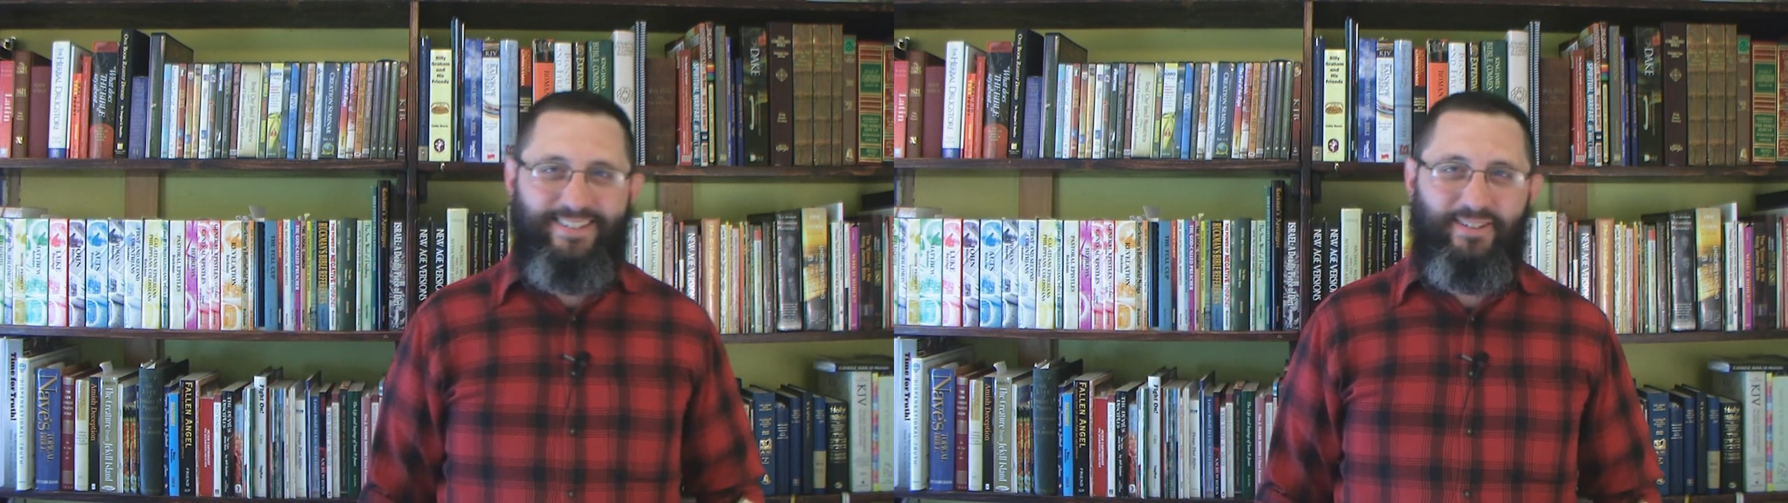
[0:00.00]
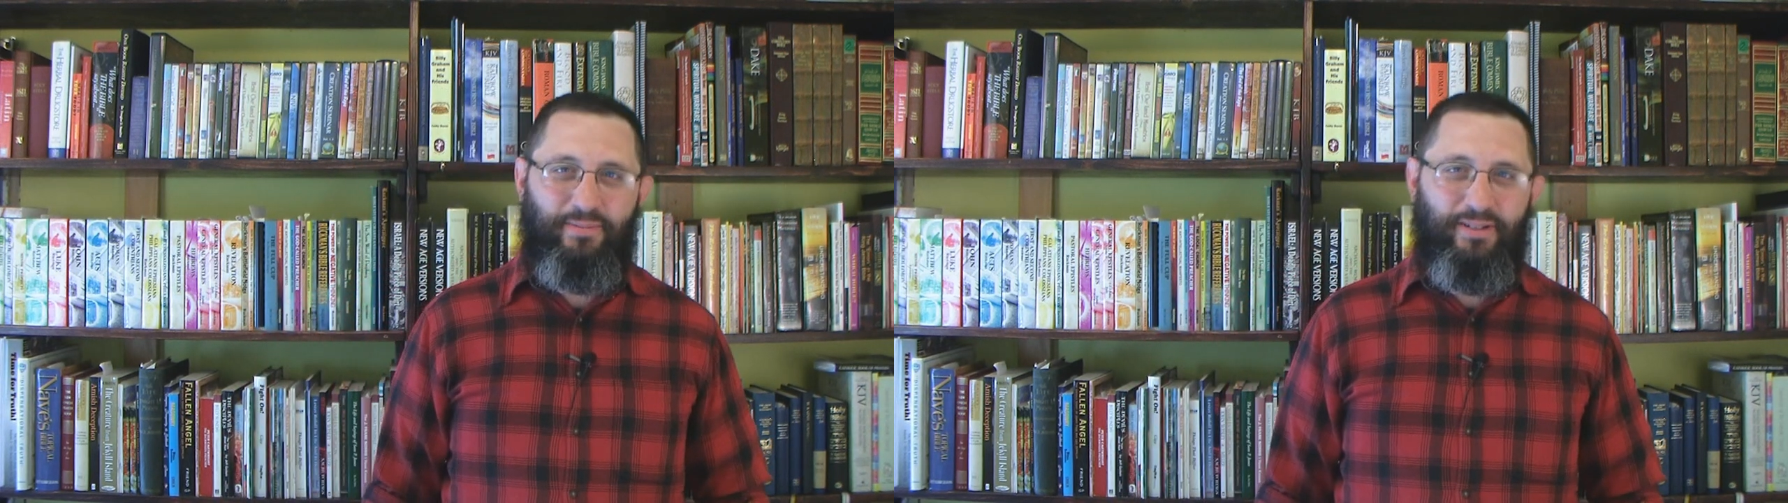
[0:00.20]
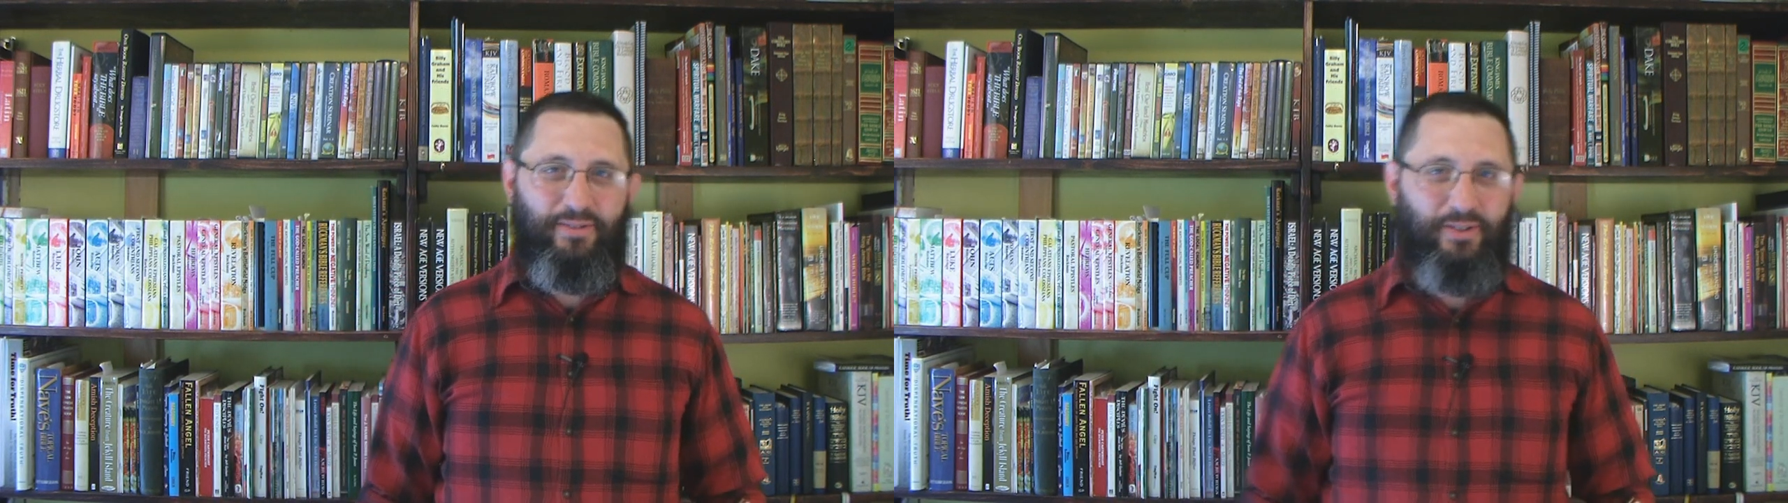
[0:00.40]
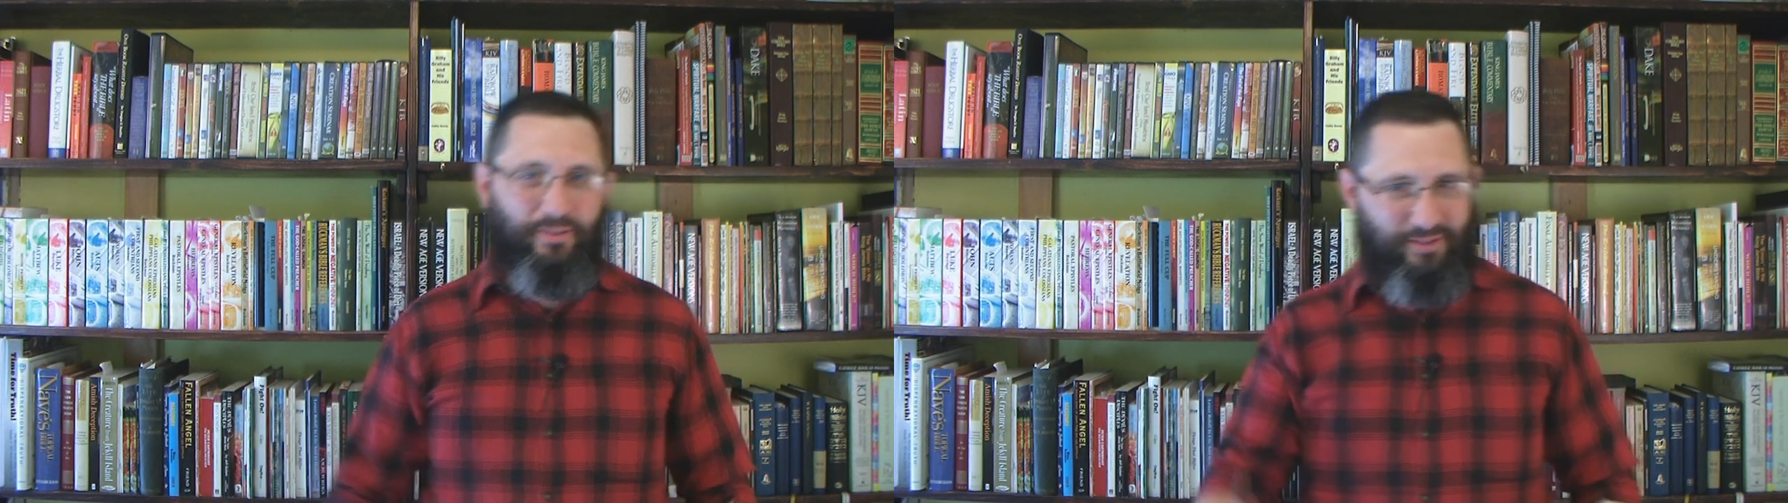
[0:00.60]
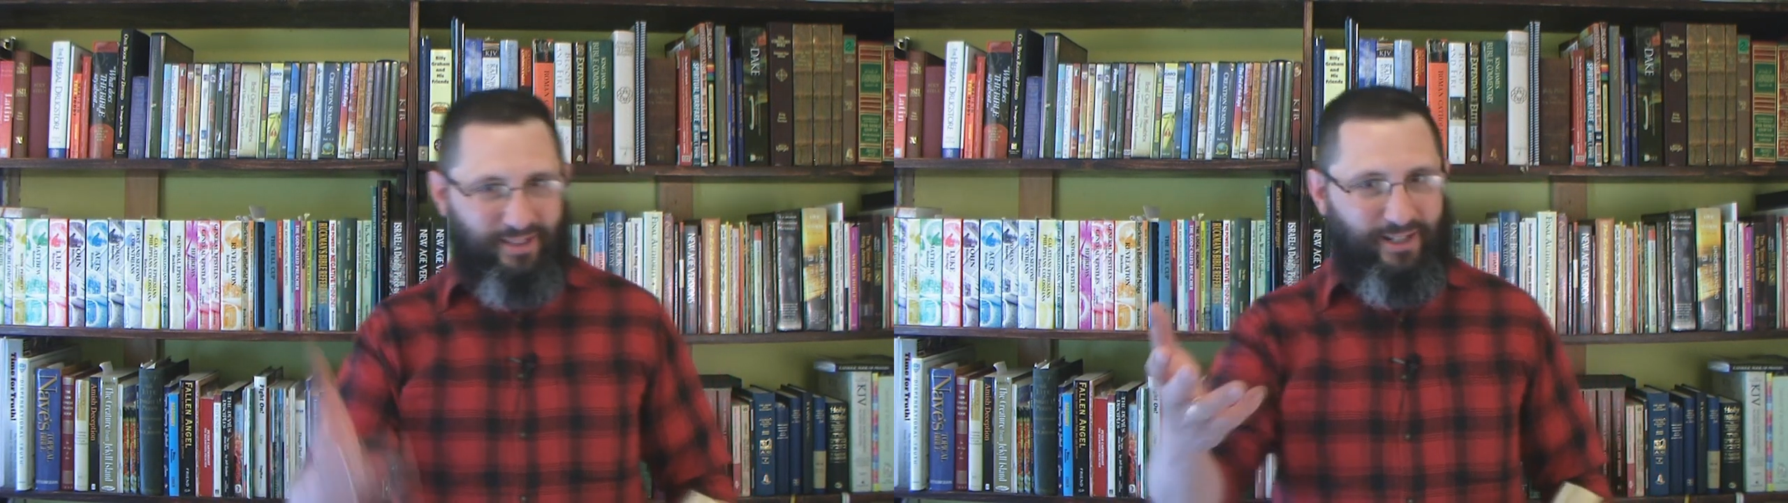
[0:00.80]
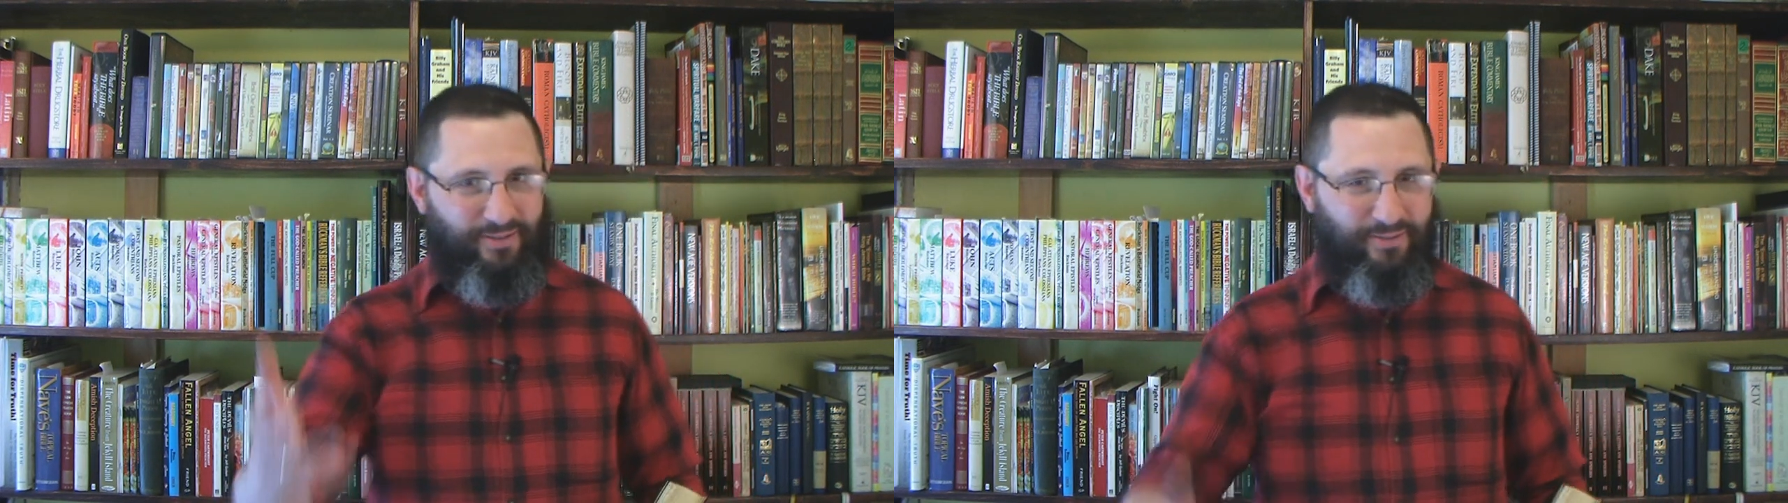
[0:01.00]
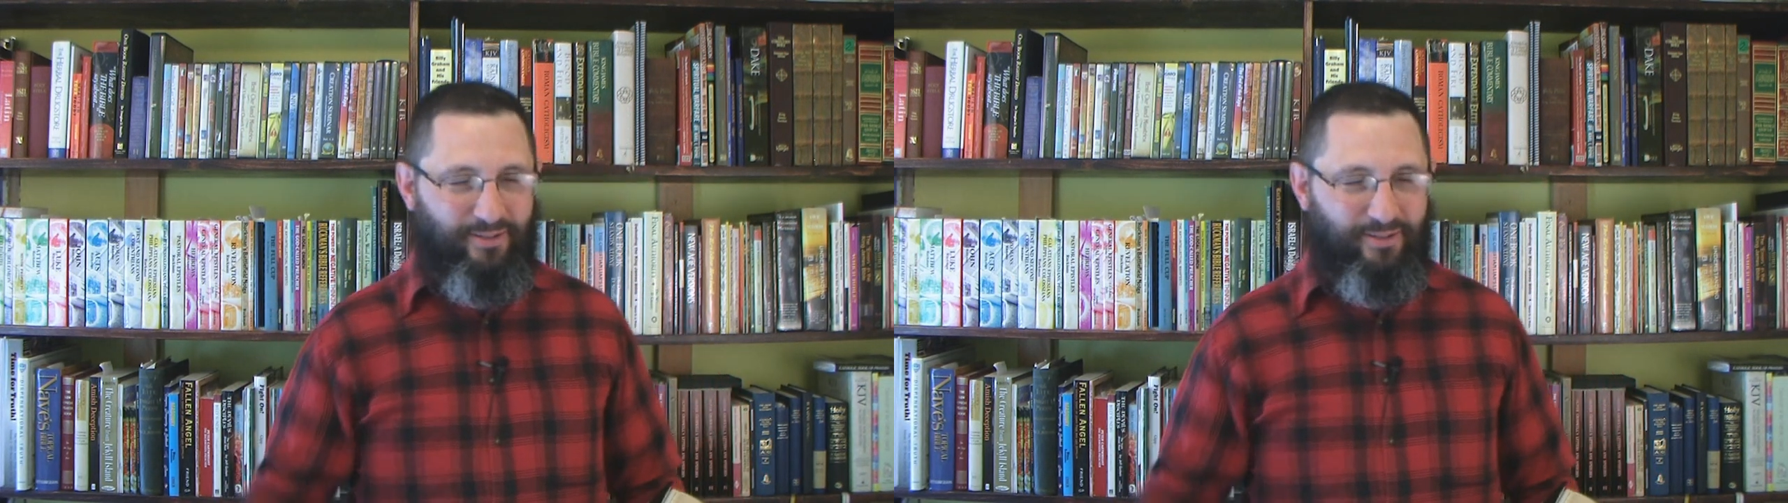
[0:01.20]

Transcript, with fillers: little bit of humor there